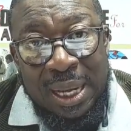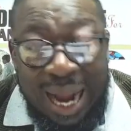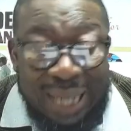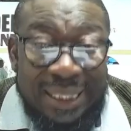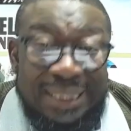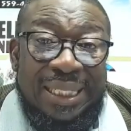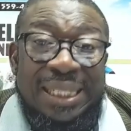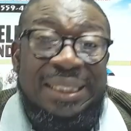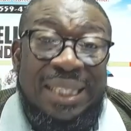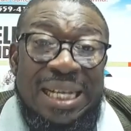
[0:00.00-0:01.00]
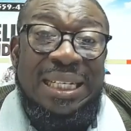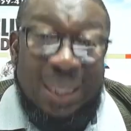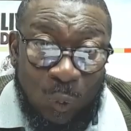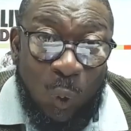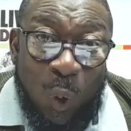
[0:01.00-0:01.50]
And it is a
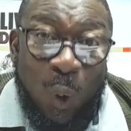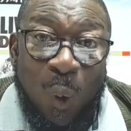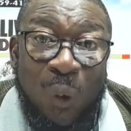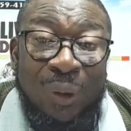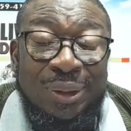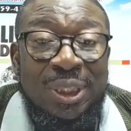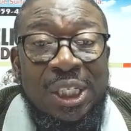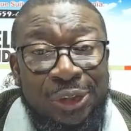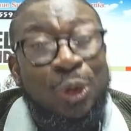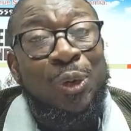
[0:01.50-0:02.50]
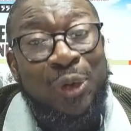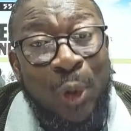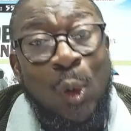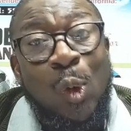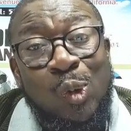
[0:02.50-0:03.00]
reward to
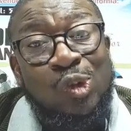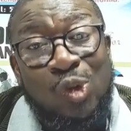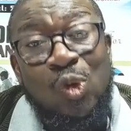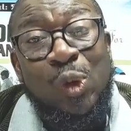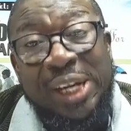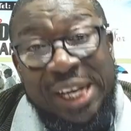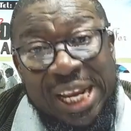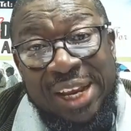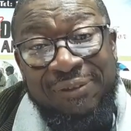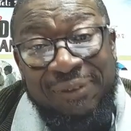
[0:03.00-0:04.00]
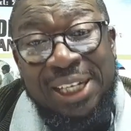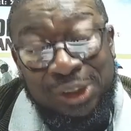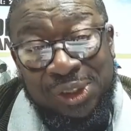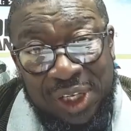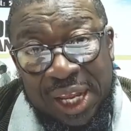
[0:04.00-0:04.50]
those who live
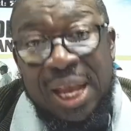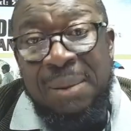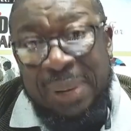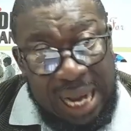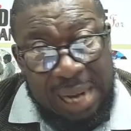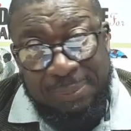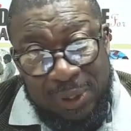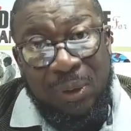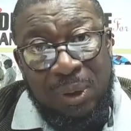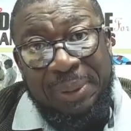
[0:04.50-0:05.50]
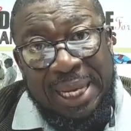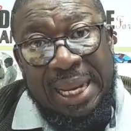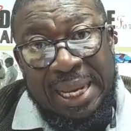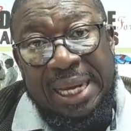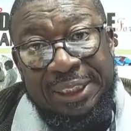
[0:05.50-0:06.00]
righteously. But I'm not coming there
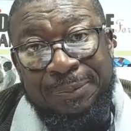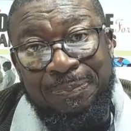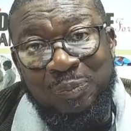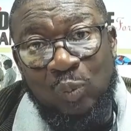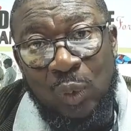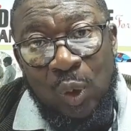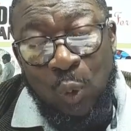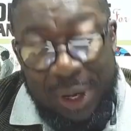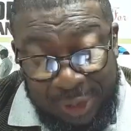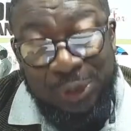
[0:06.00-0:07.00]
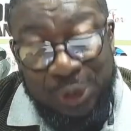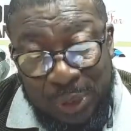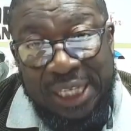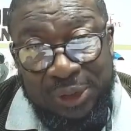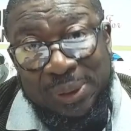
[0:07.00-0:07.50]
yet. We're going to
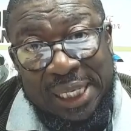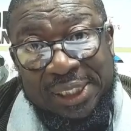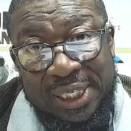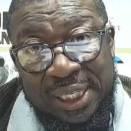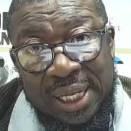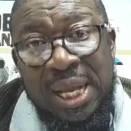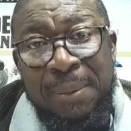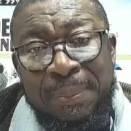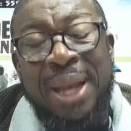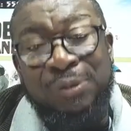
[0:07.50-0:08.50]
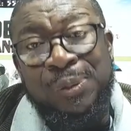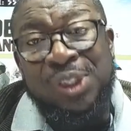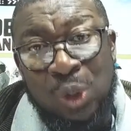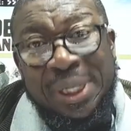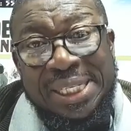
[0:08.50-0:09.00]
get to that state. We are free
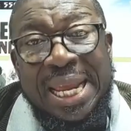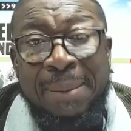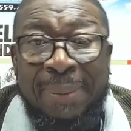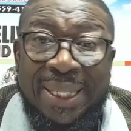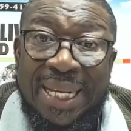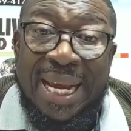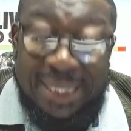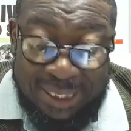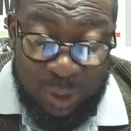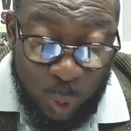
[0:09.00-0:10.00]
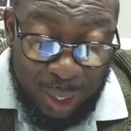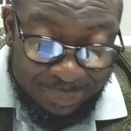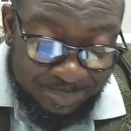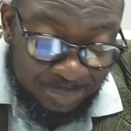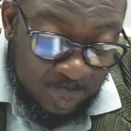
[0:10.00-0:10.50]
talking about the earthly one.